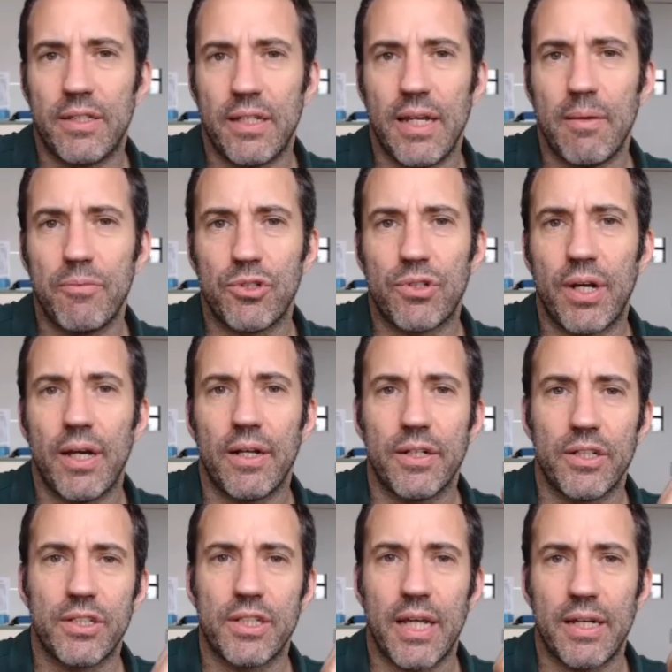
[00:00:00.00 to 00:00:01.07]
demonstrate
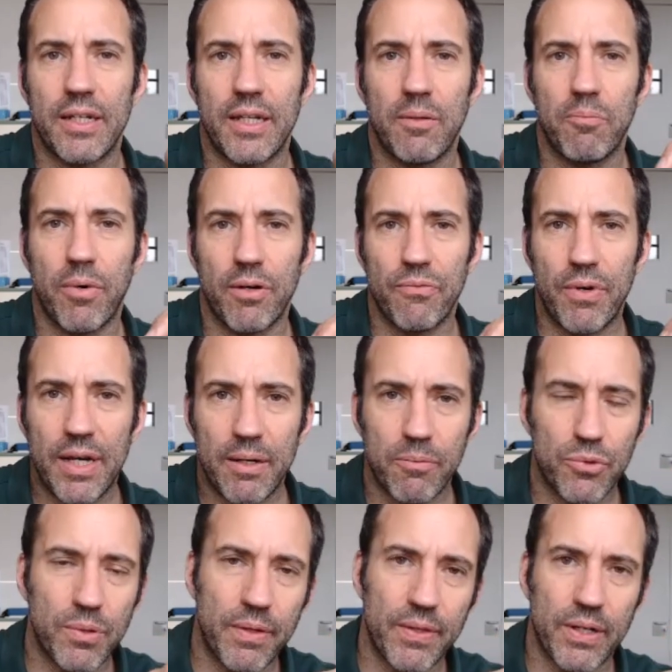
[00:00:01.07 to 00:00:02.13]
understanding by reading
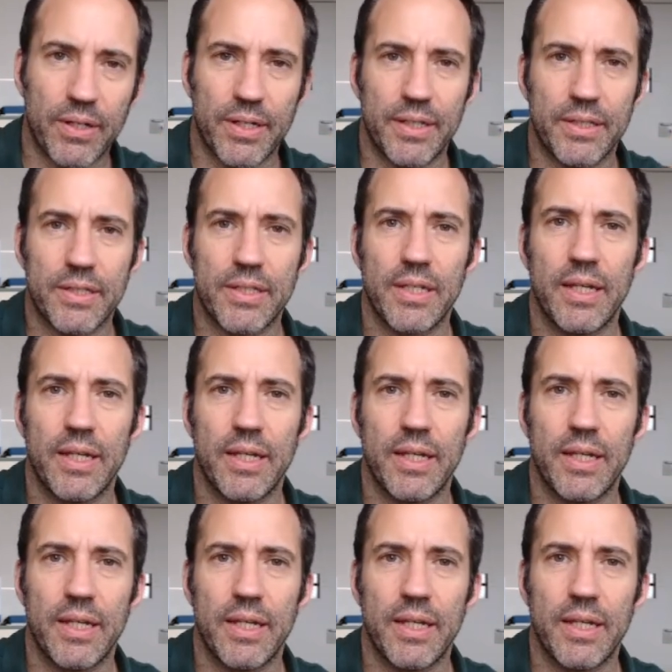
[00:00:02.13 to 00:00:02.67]
between the lines.